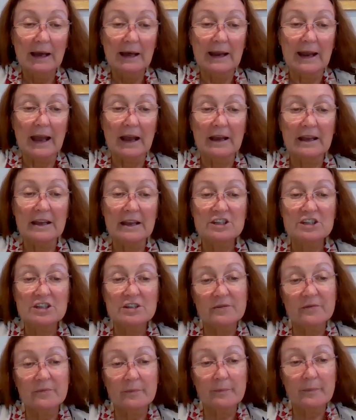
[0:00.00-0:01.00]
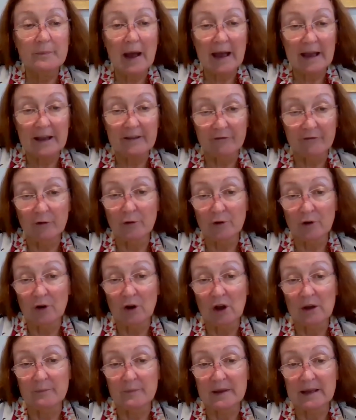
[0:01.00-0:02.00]
Now, each pay
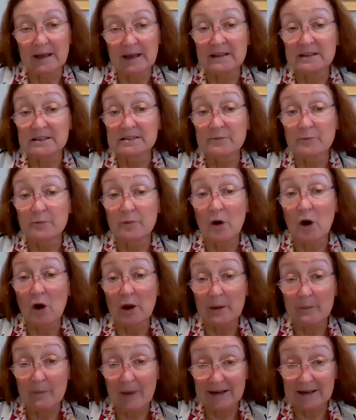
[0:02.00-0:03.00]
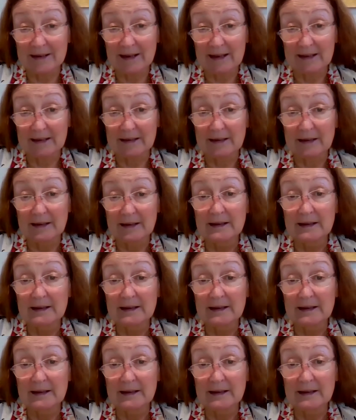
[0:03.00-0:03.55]
fortnight begins on a Monday,